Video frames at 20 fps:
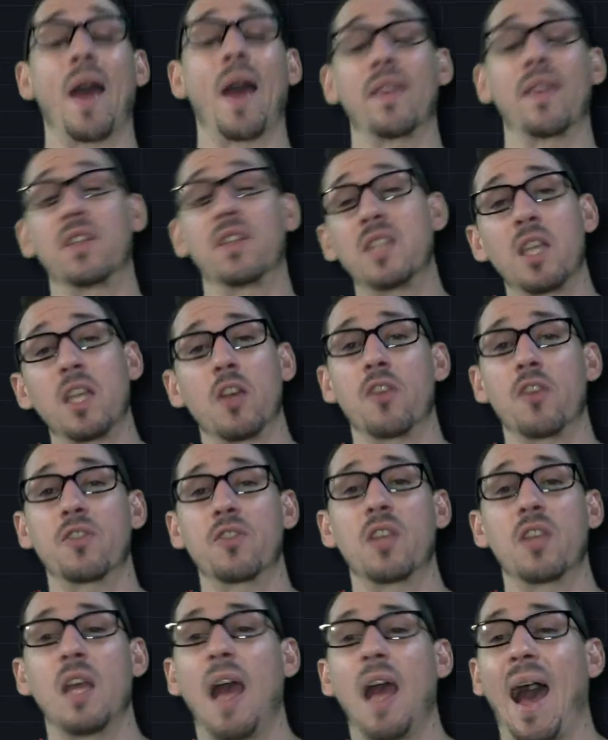the
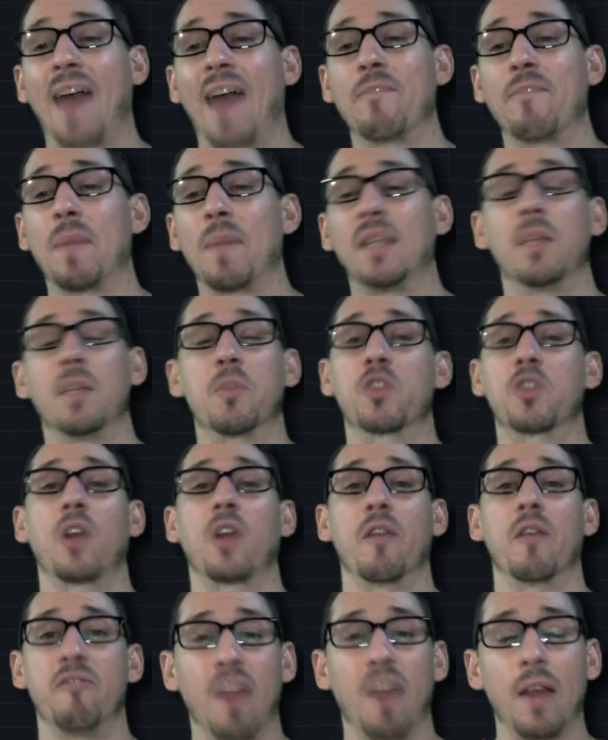tiers, I've made them
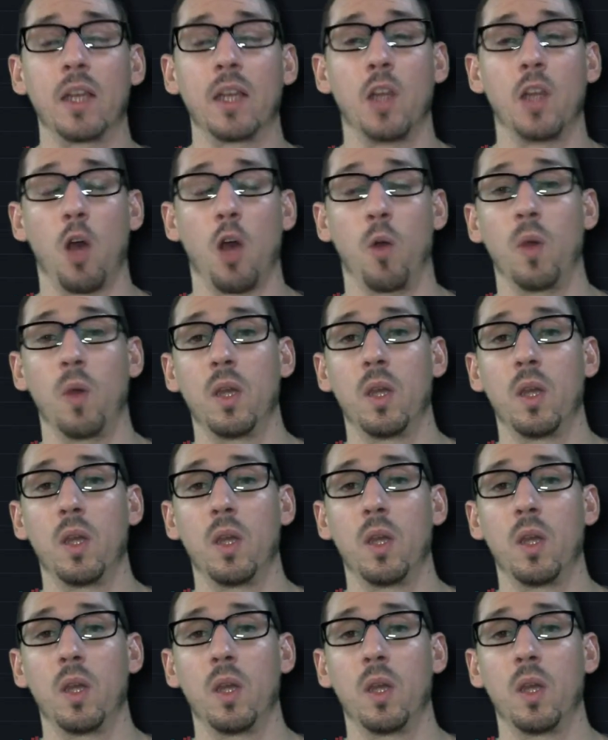start very low.